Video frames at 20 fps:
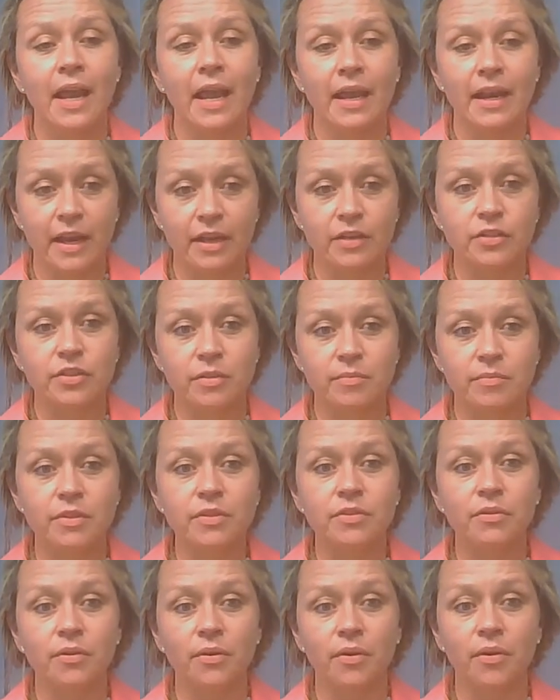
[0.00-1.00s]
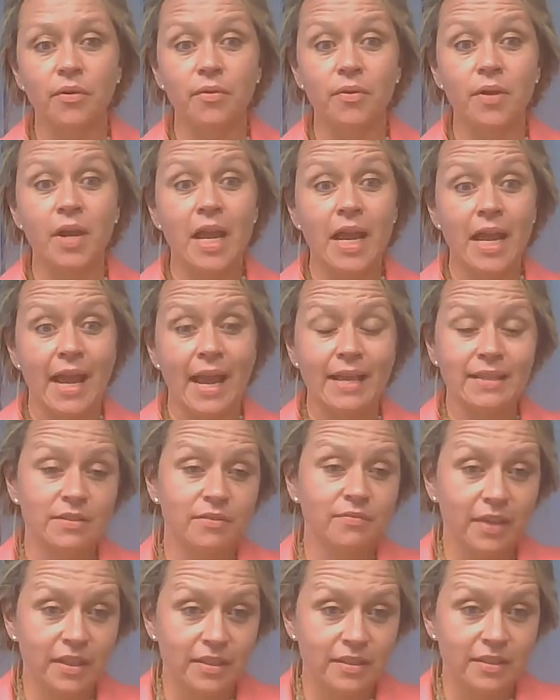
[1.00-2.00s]
And actually, Mizuho has
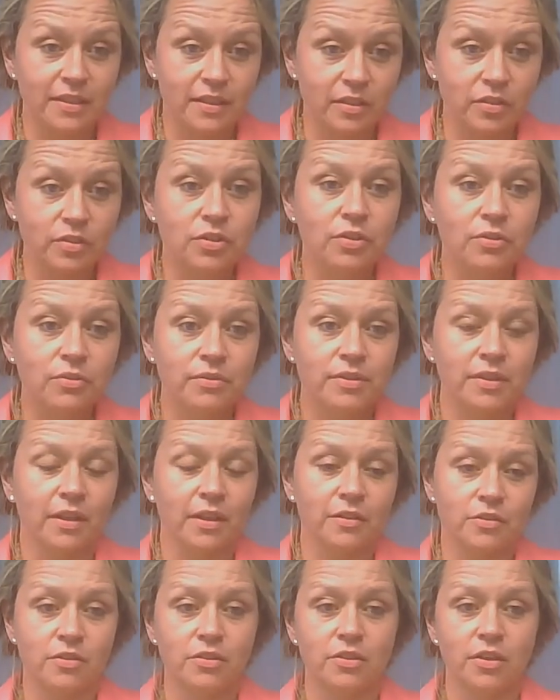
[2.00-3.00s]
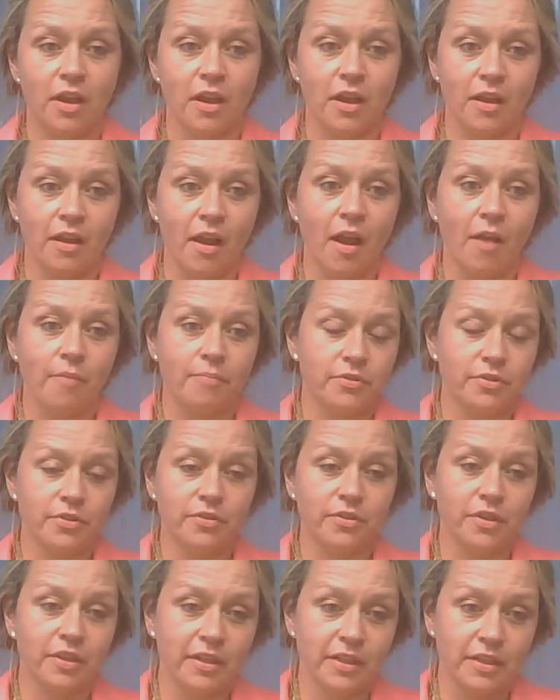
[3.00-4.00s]
invested in two such uh,
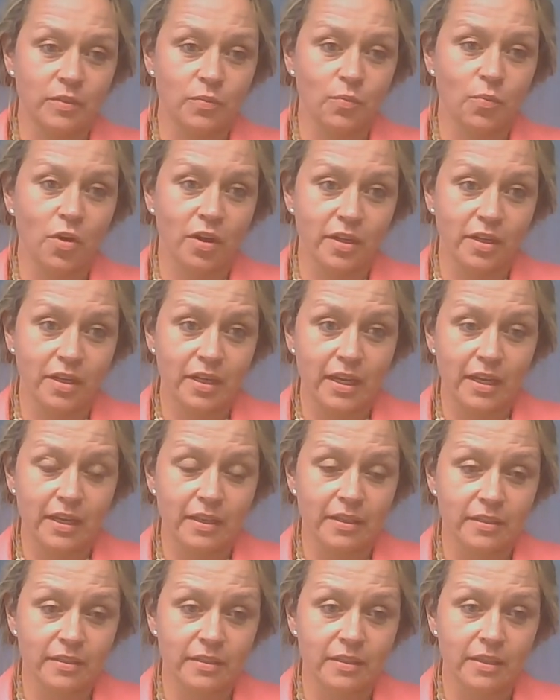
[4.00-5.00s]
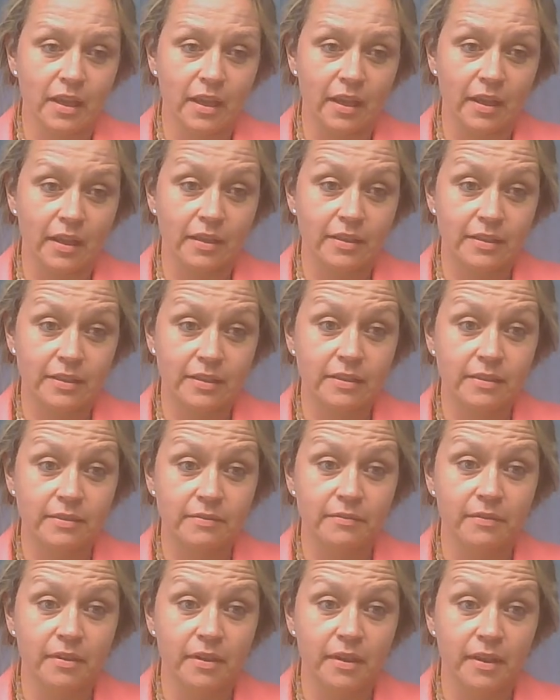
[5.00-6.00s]
opportunities. One is uh,
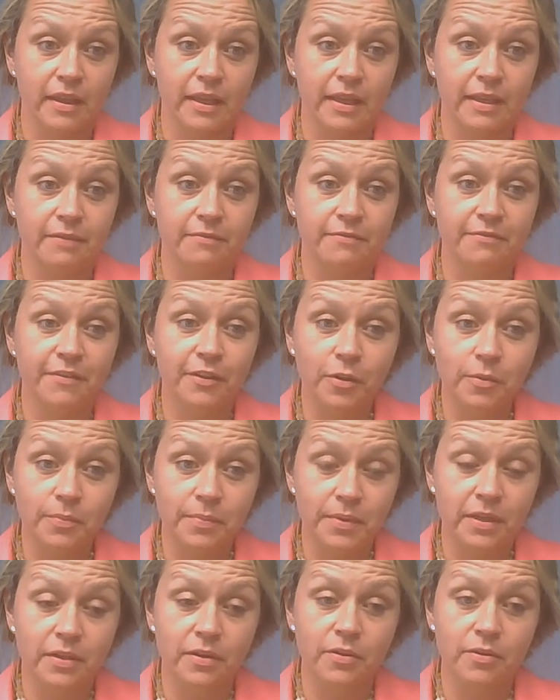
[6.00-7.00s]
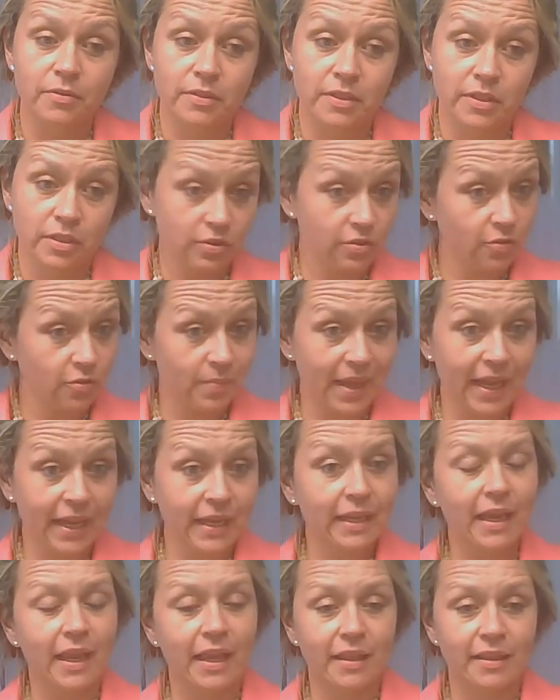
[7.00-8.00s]
a Filipino digital
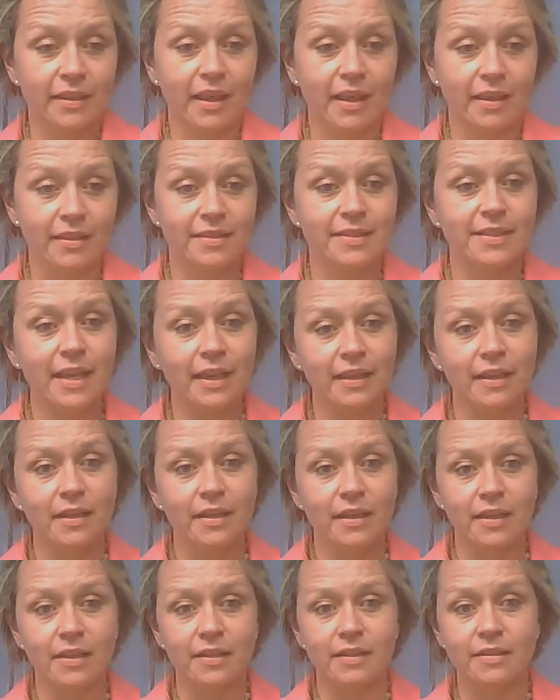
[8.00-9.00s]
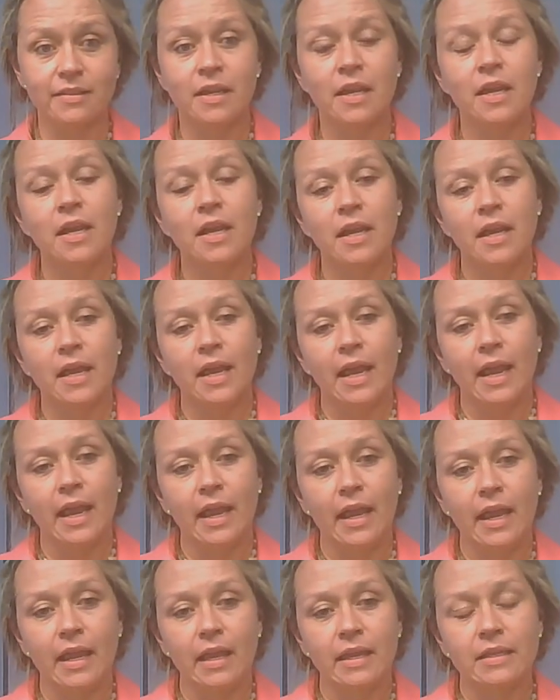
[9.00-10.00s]
bank, and, and the second is
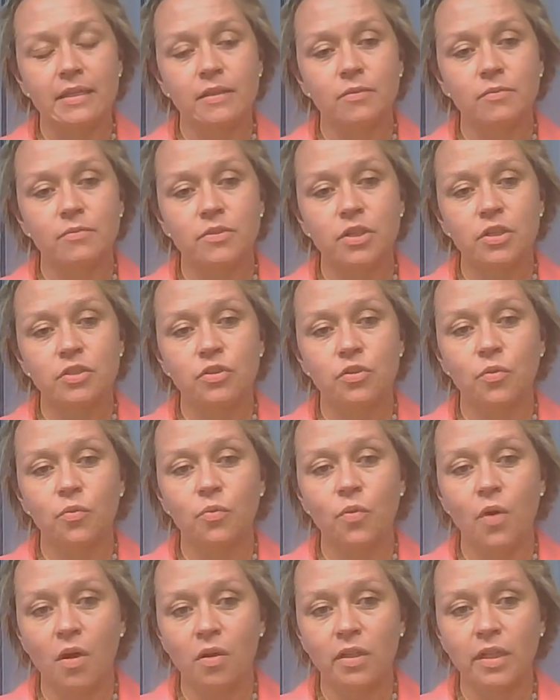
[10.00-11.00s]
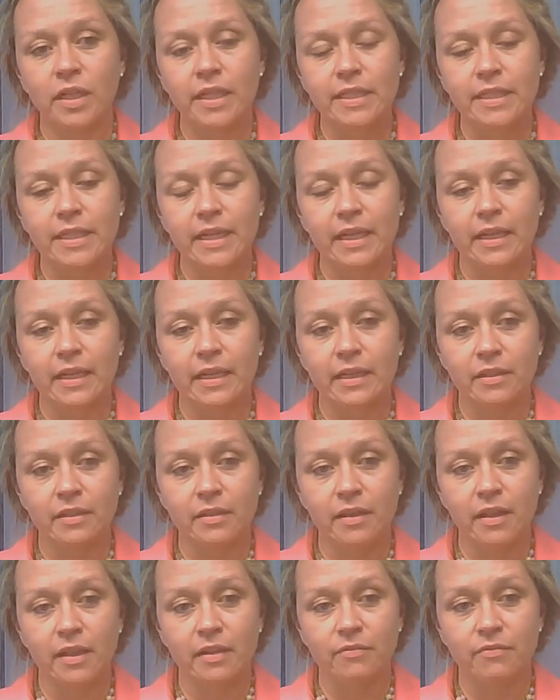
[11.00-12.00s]
a digital wallet
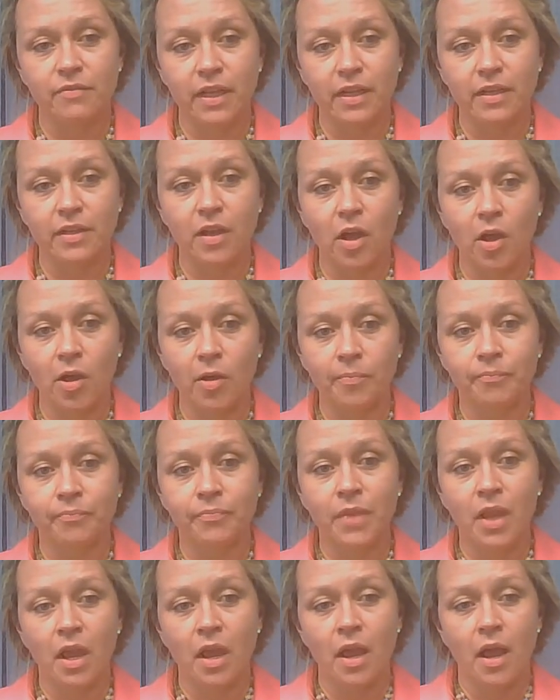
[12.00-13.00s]
in, in Vietnam.